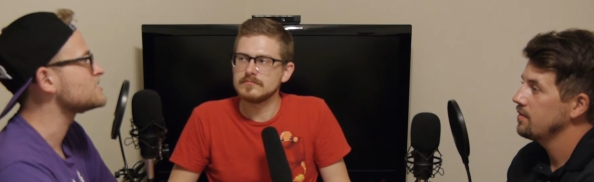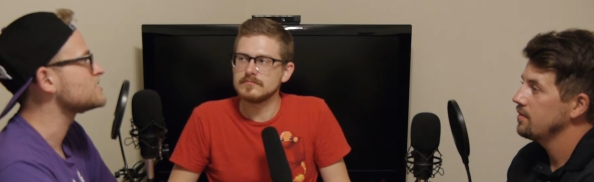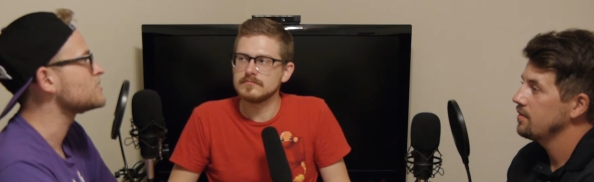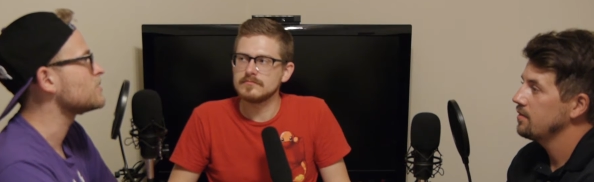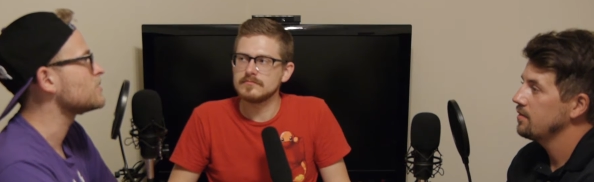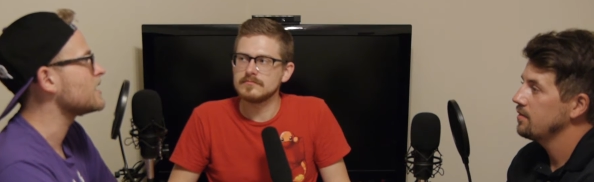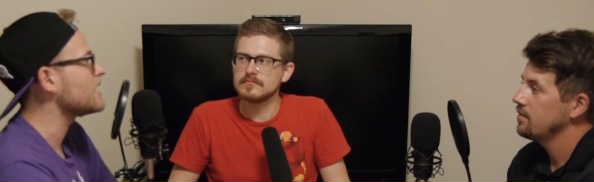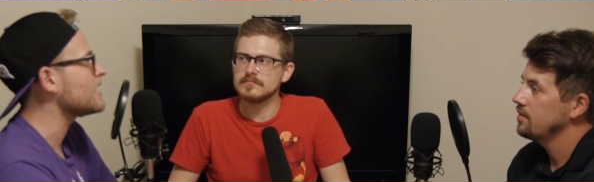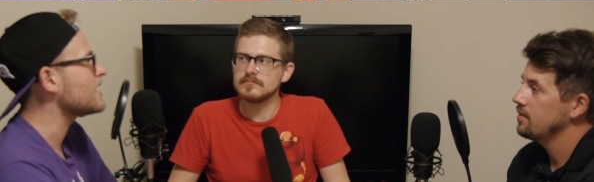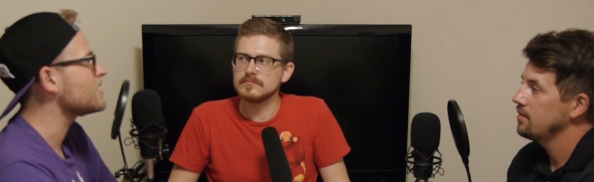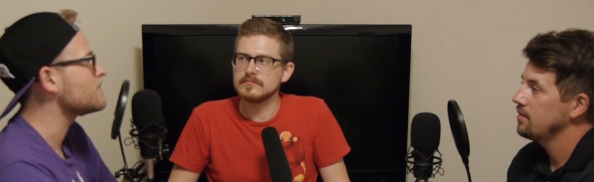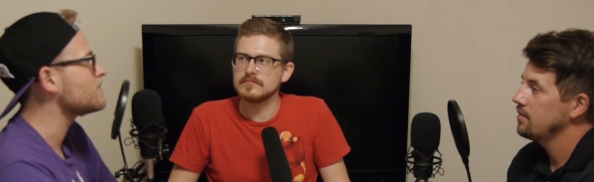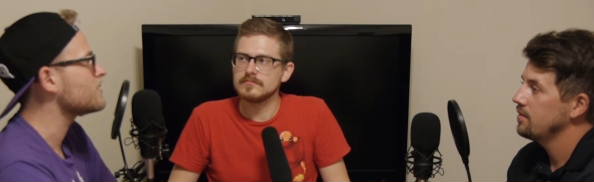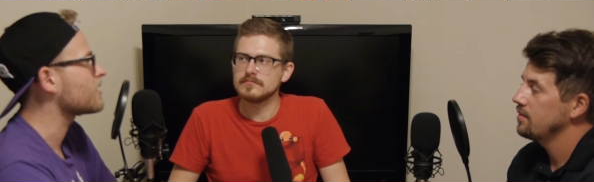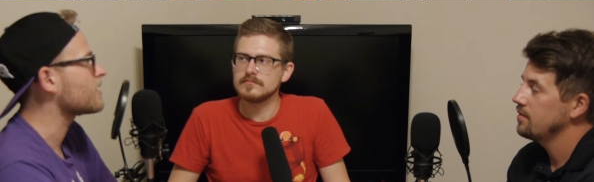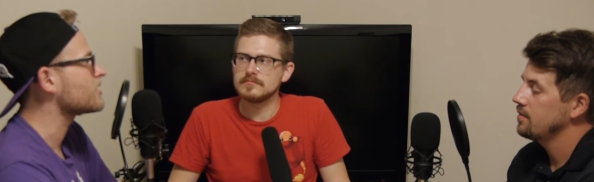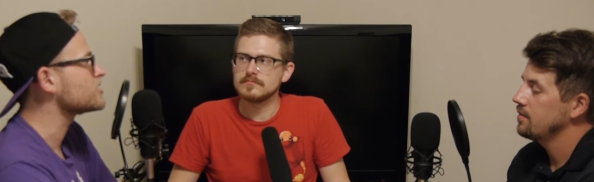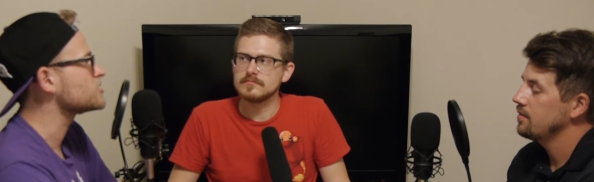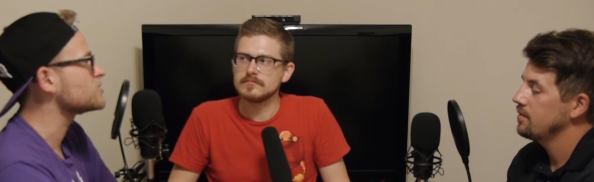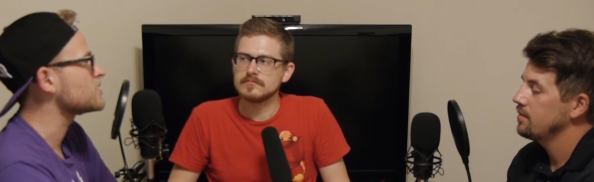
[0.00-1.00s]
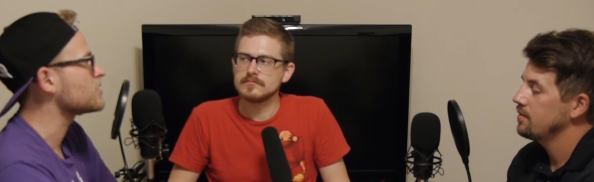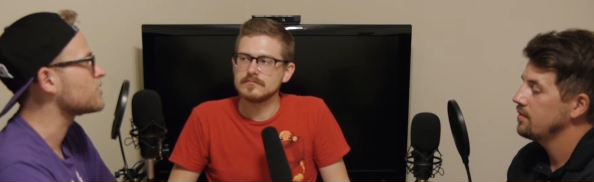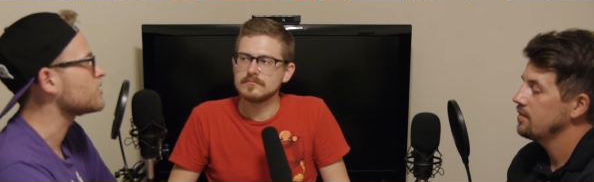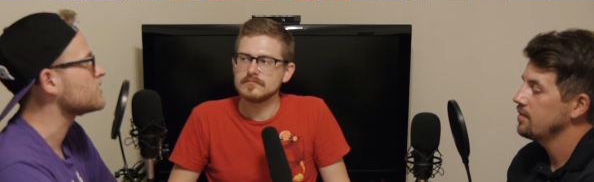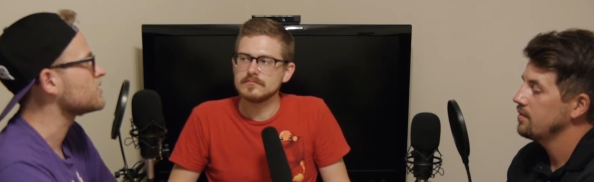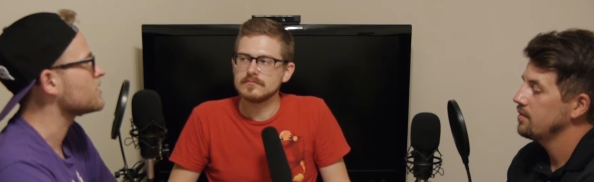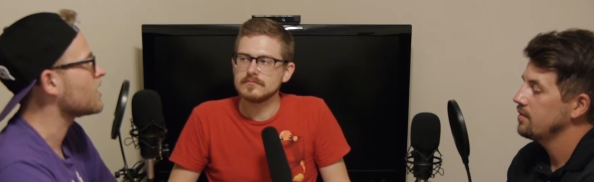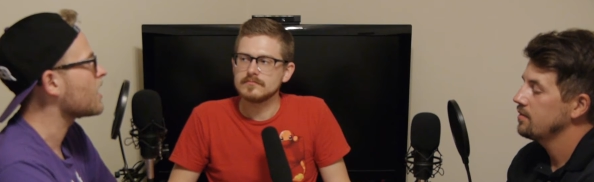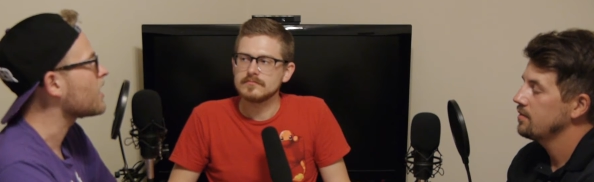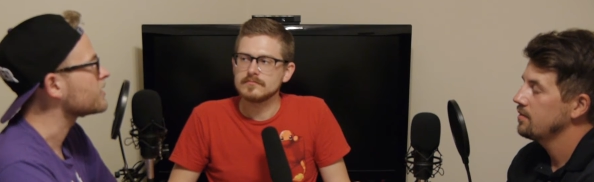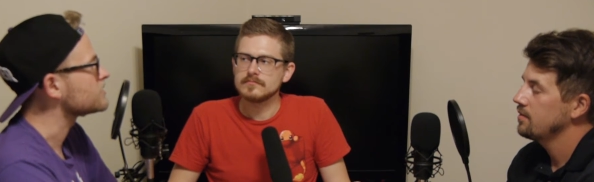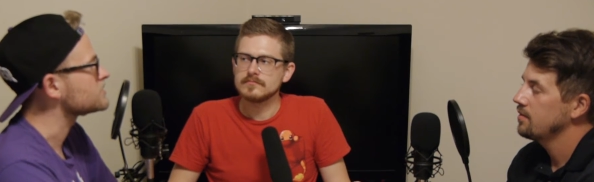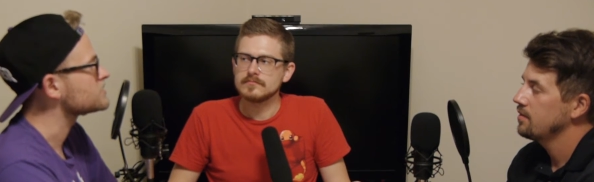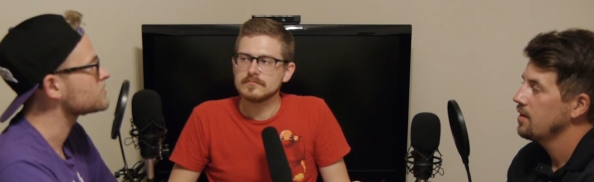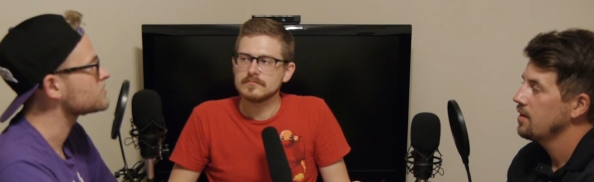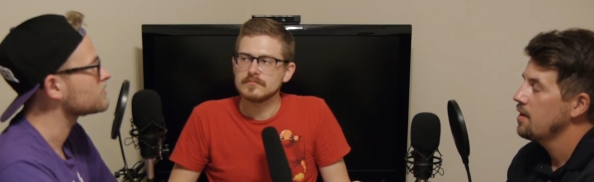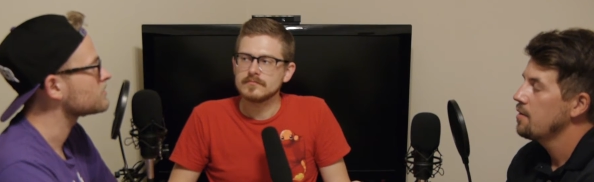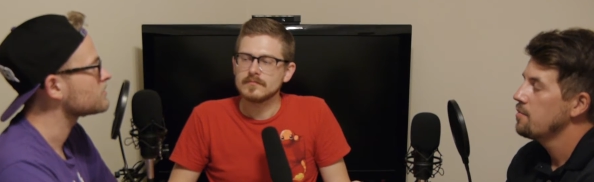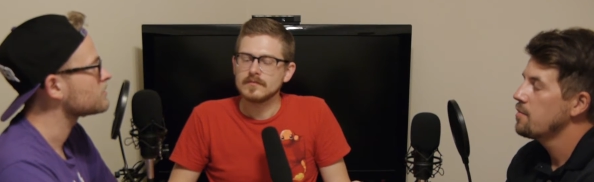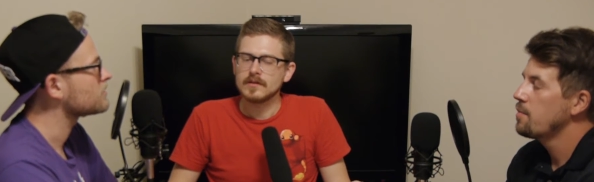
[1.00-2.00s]
Speaker 1: to an end because we couldn't hunt.
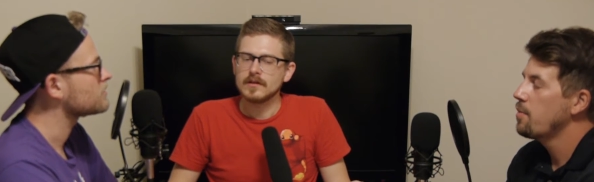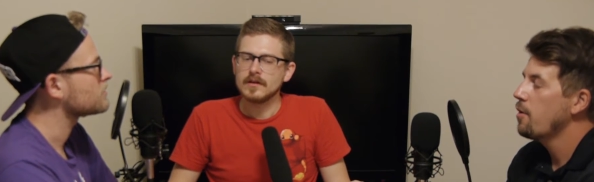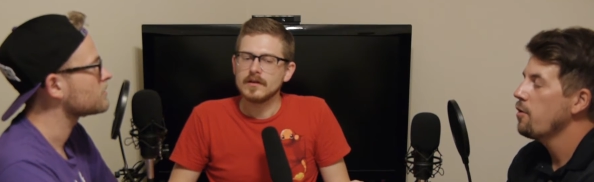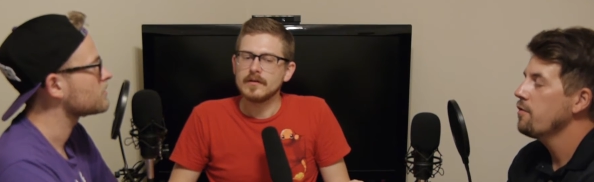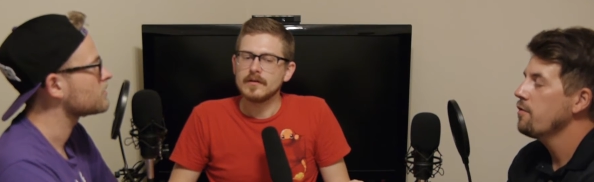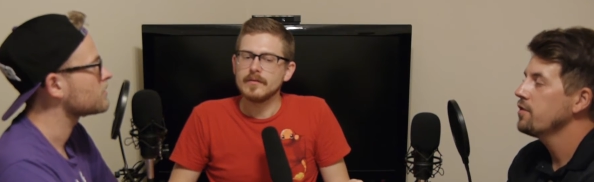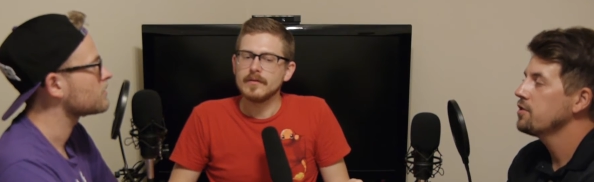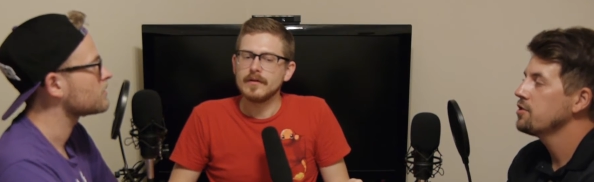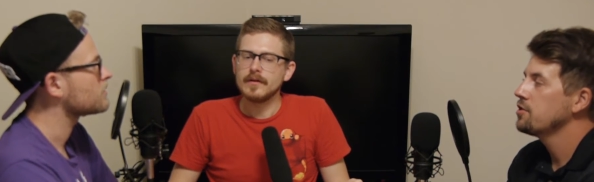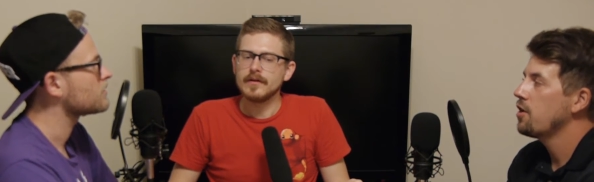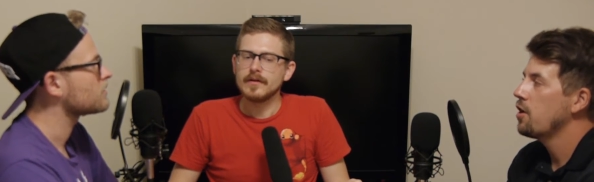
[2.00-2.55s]
But Pokevision